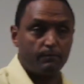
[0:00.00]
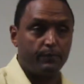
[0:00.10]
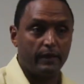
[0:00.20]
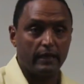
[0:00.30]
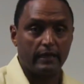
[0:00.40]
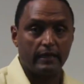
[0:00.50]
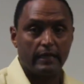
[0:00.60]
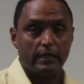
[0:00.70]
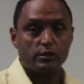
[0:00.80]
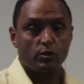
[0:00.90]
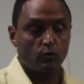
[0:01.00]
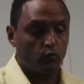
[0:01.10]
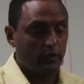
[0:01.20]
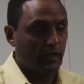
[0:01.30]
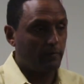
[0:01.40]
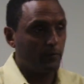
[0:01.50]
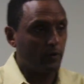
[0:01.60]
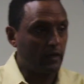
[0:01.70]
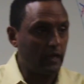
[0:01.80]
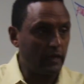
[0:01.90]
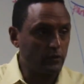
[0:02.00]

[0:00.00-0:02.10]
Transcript: big. So would that be okay?